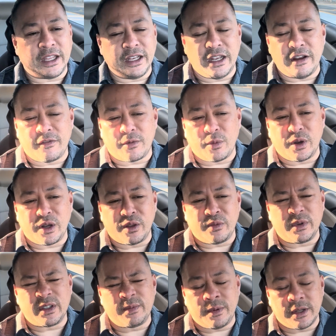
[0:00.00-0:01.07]
He never wanted the
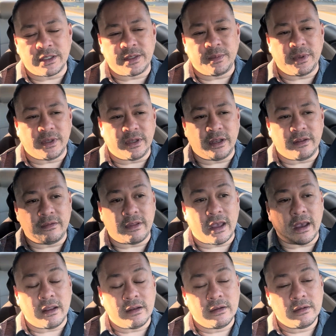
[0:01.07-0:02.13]
responsibility of
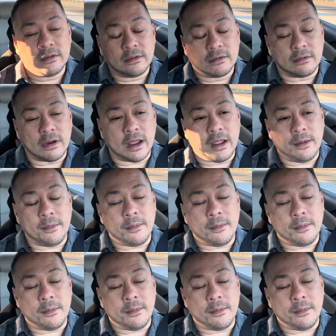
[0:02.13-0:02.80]
that, right?